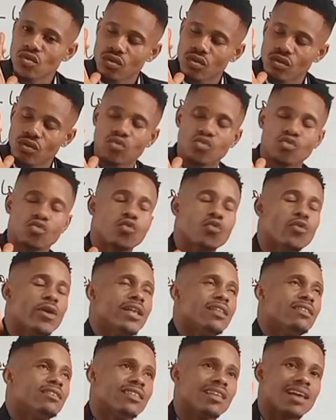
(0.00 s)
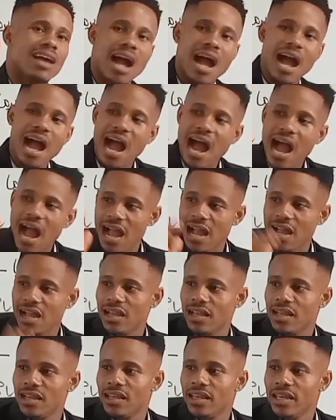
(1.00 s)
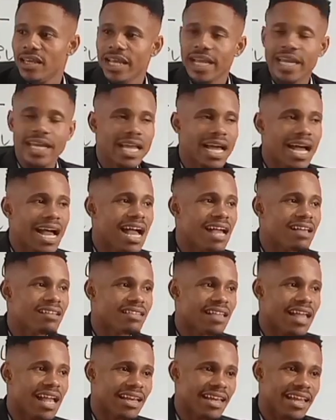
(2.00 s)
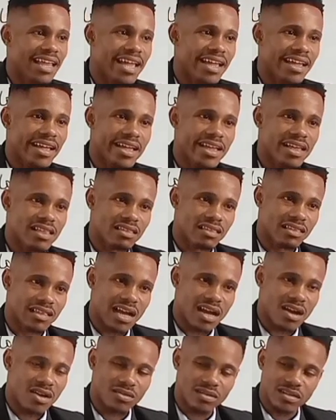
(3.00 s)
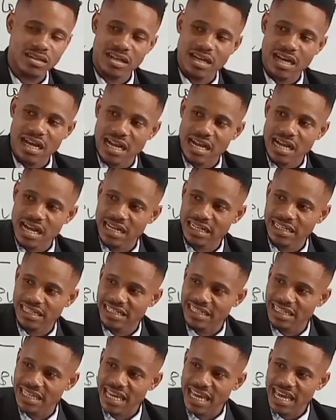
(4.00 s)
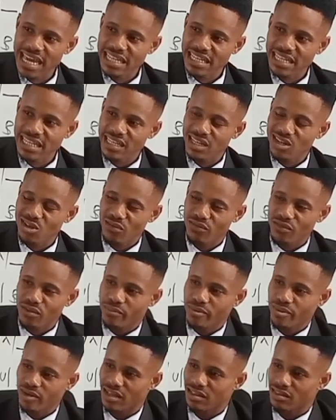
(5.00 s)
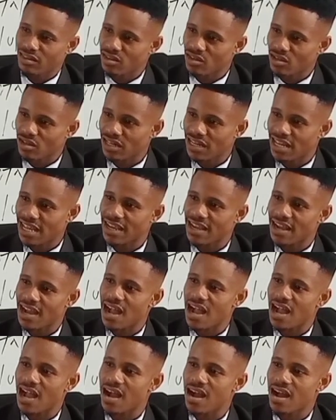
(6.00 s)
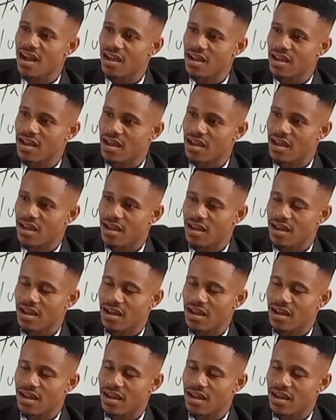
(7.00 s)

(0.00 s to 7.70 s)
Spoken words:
straight A. It has an A sound at the ending of the pronunciation, like R,